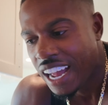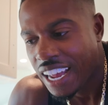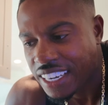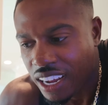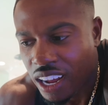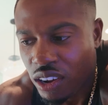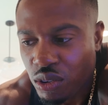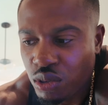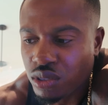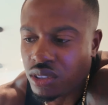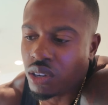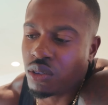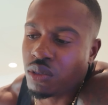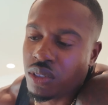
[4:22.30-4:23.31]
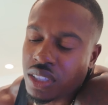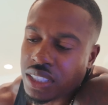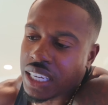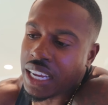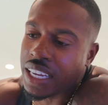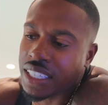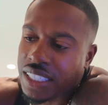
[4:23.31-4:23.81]
And I also
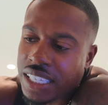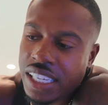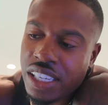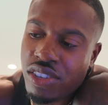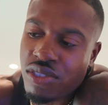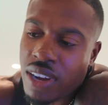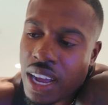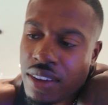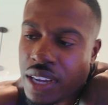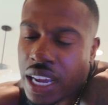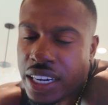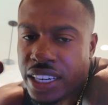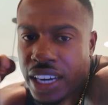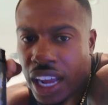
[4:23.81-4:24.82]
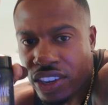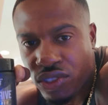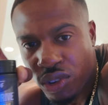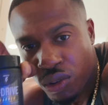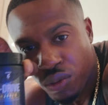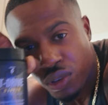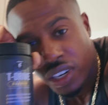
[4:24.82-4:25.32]
take T-Drive and
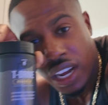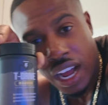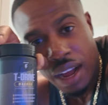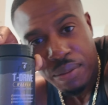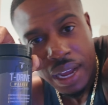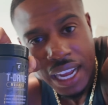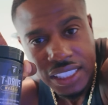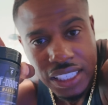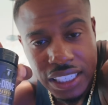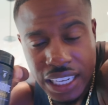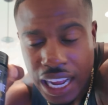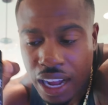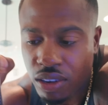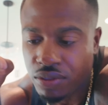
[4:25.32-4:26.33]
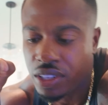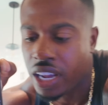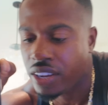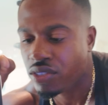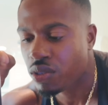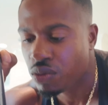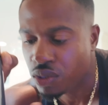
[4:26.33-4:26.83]
Nitro Wood. I'm actually out of
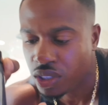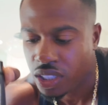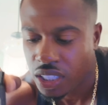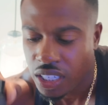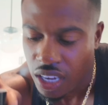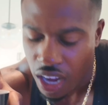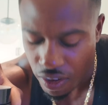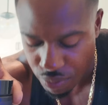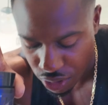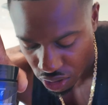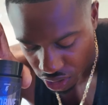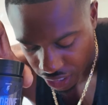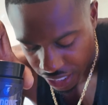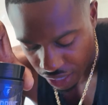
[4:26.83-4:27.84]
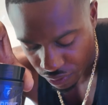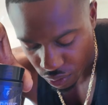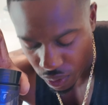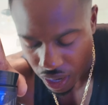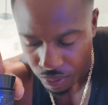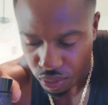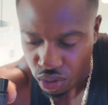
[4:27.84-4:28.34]
Nitro Wood. I've been looking
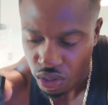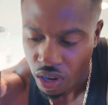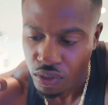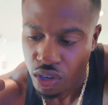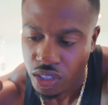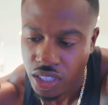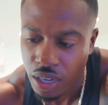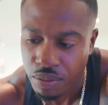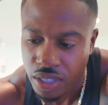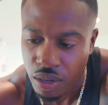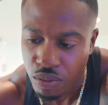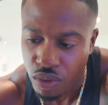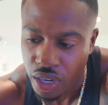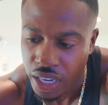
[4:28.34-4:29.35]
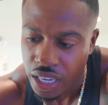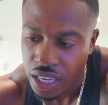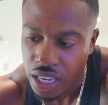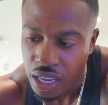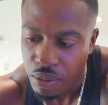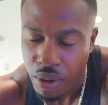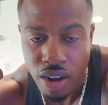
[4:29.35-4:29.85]
everywhere. I'm sure I've got a tub somewhere,
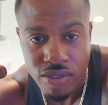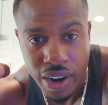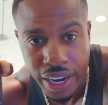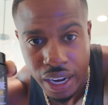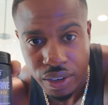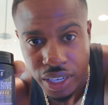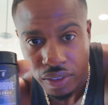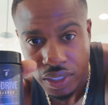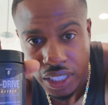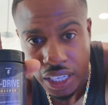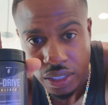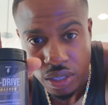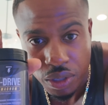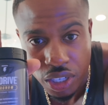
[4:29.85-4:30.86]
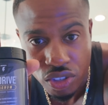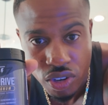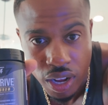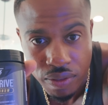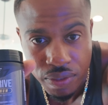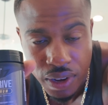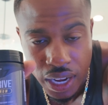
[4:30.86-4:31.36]
but I ran out the other day, so I'm gonna
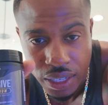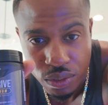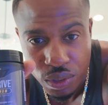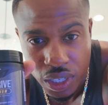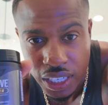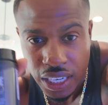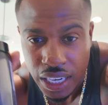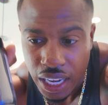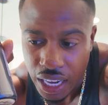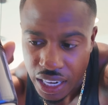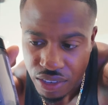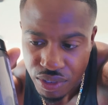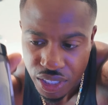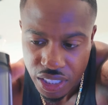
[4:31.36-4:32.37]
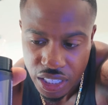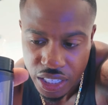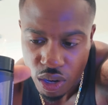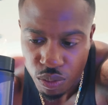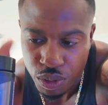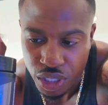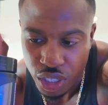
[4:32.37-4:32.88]
try and find one. And I recently
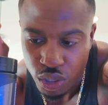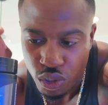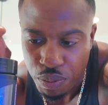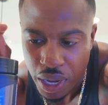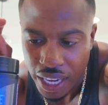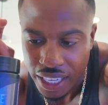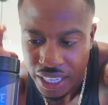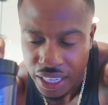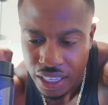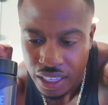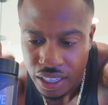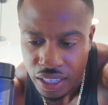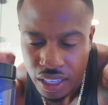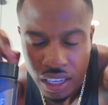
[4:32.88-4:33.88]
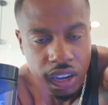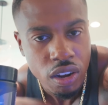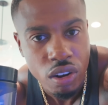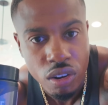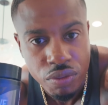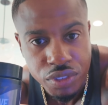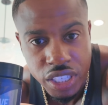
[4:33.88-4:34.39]
opened a new packet
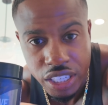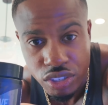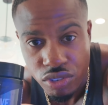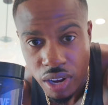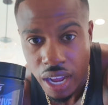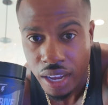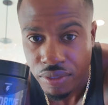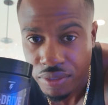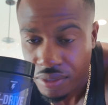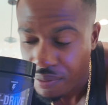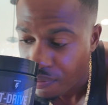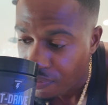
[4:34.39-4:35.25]
of T-Drive.